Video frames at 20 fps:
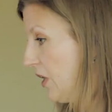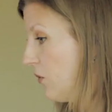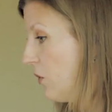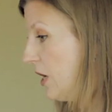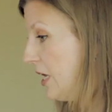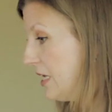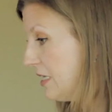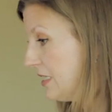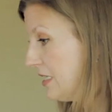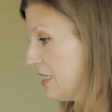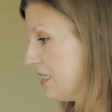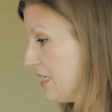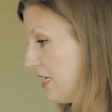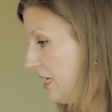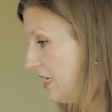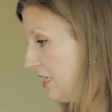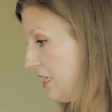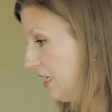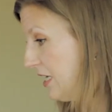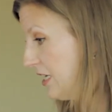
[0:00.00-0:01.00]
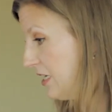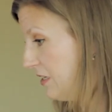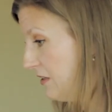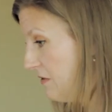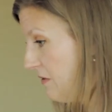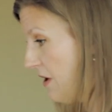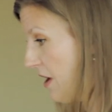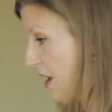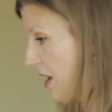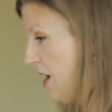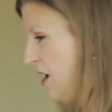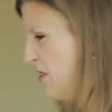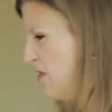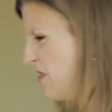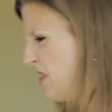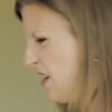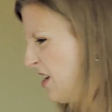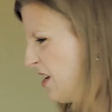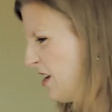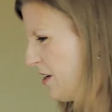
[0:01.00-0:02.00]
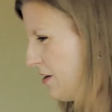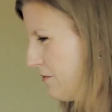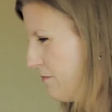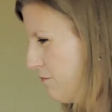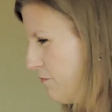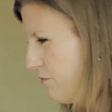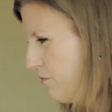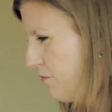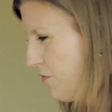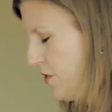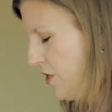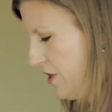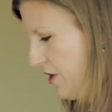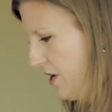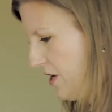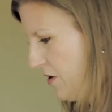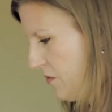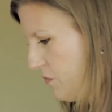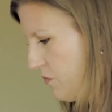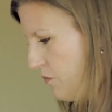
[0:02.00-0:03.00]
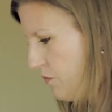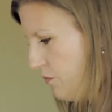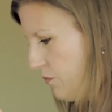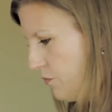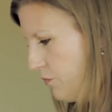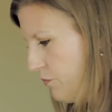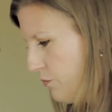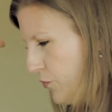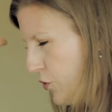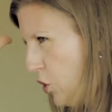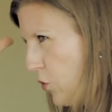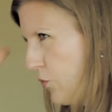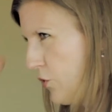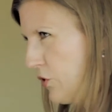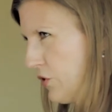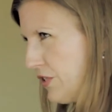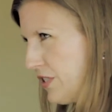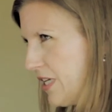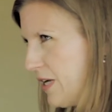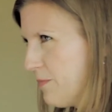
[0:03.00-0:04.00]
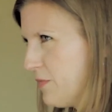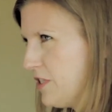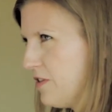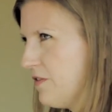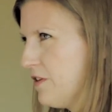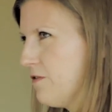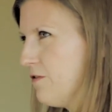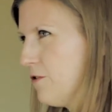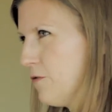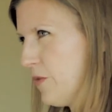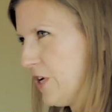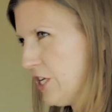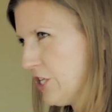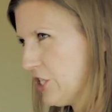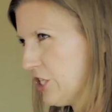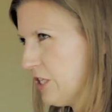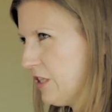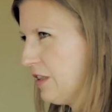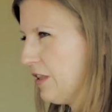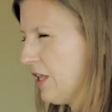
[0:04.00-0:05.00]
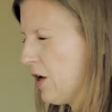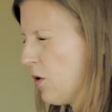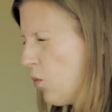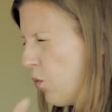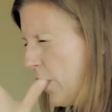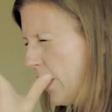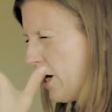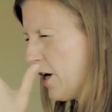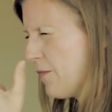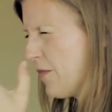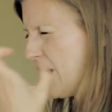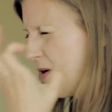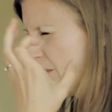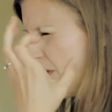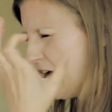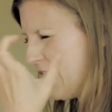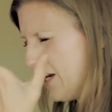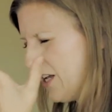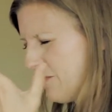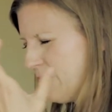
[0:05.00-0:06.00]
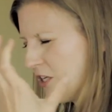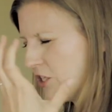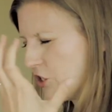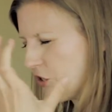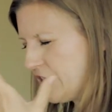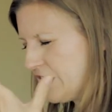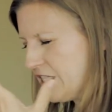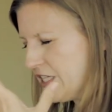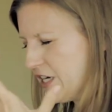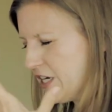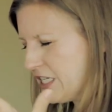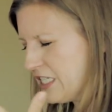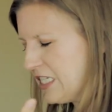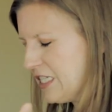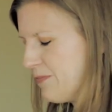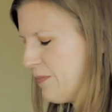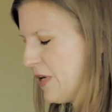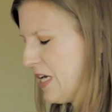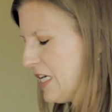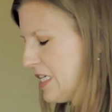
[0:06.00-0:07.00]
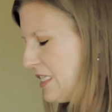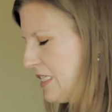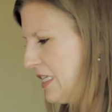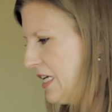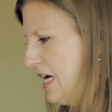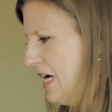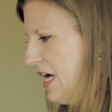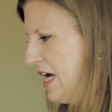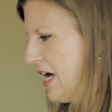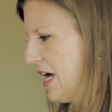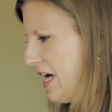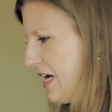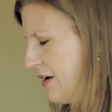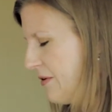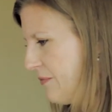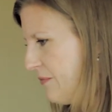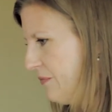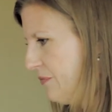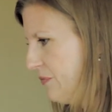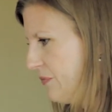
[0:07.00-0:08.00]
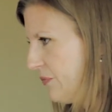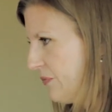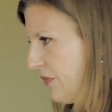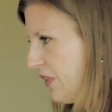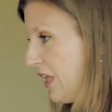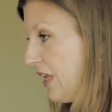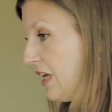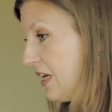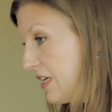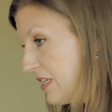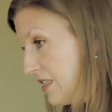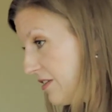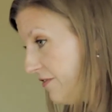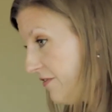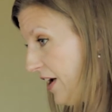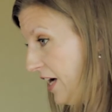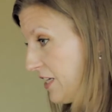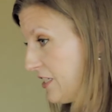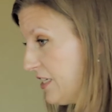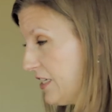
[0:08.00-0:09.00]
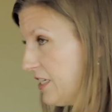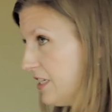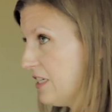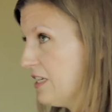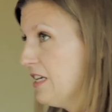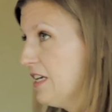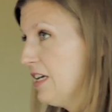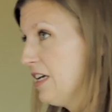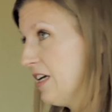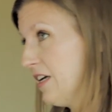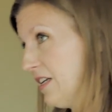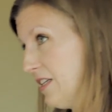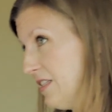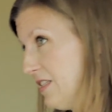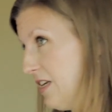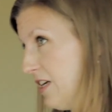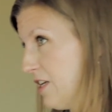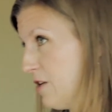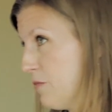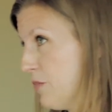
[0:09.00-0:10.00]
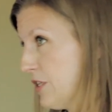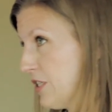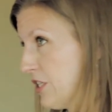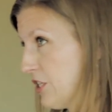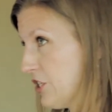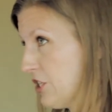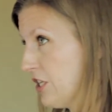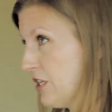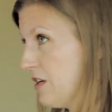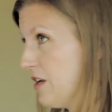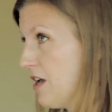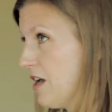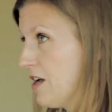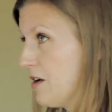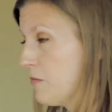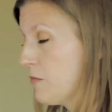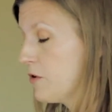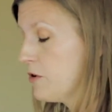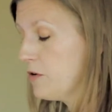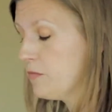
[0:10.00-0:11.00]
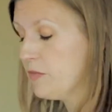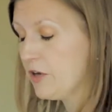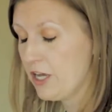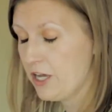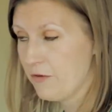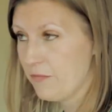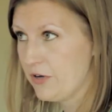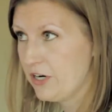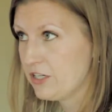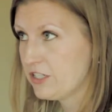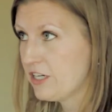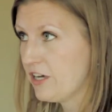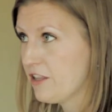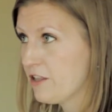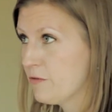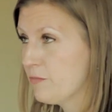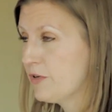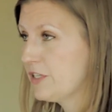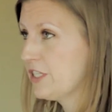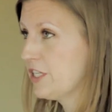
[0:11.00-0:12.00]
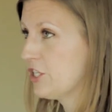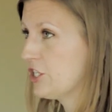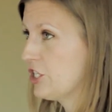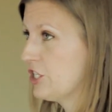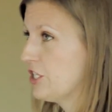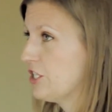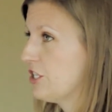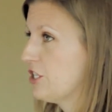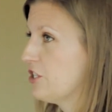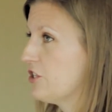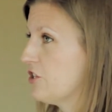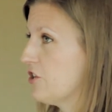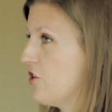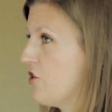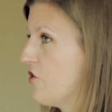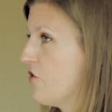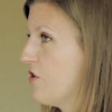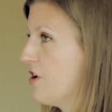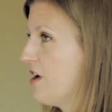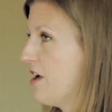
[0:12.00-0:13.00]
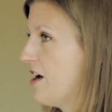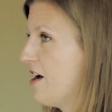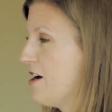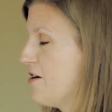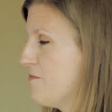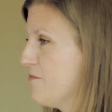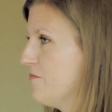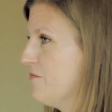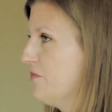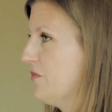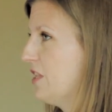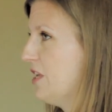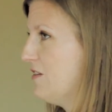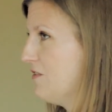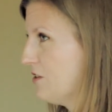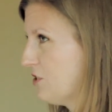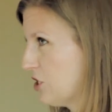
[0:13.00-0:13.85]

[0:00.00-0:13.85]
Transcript: in standing, the proprioceptive information, like where my body and my joints are in space, is affected in a standing position compared to other positions. So even